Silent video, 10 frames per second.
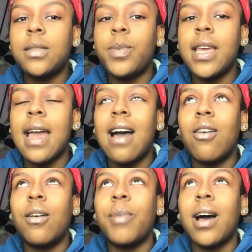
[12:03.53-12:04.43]
speak
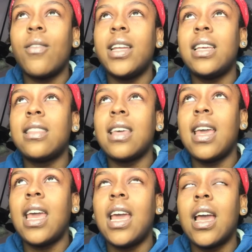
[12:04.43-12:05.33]
out about
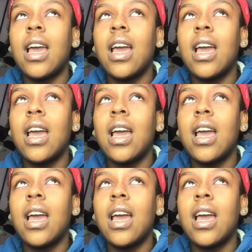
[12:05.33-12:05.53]
anything